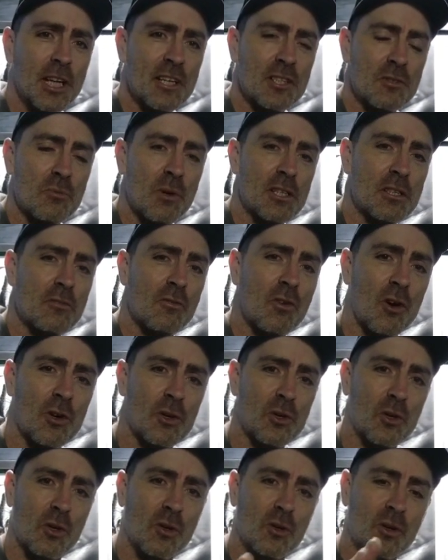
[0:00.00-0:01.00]
sheds, when you've
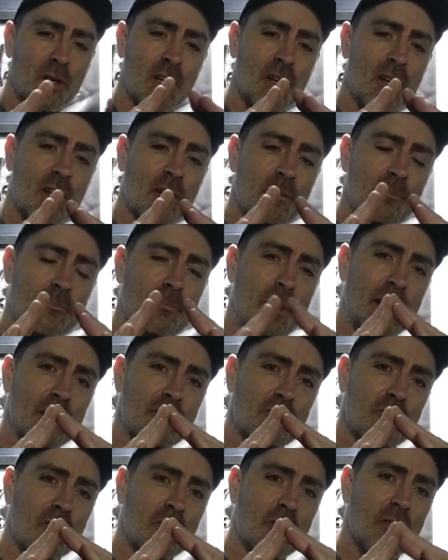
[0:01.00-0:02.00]
got your
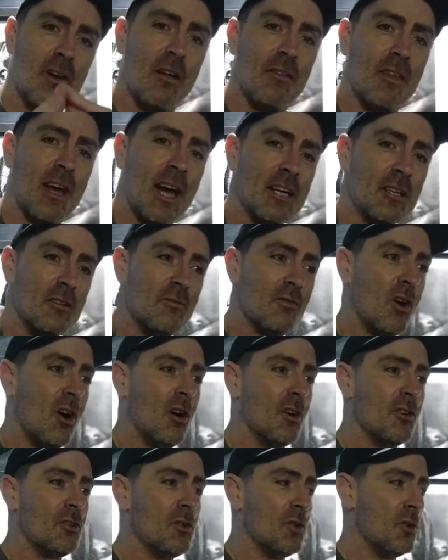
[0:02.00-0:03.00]
pitch roof like that, you've
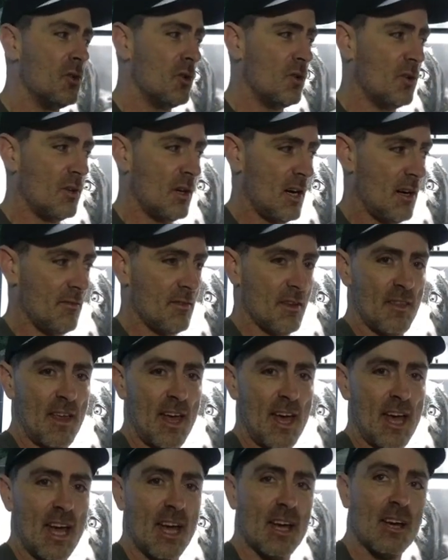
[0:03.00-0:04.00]
got a door either
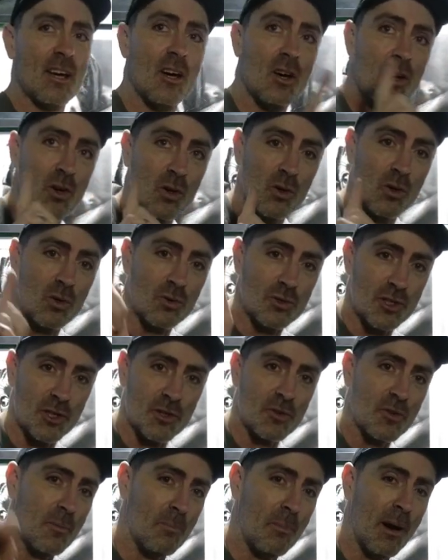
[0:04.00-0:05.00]
there or
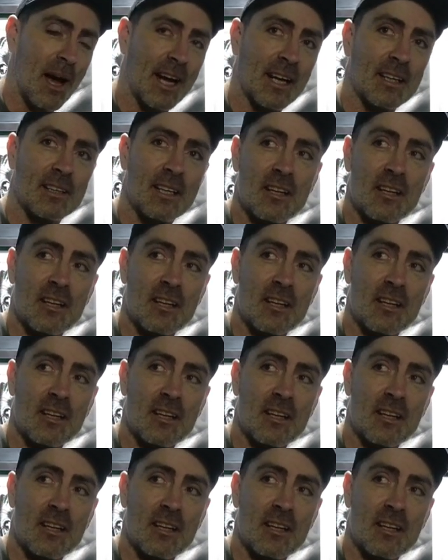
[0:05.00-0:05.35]
to the back,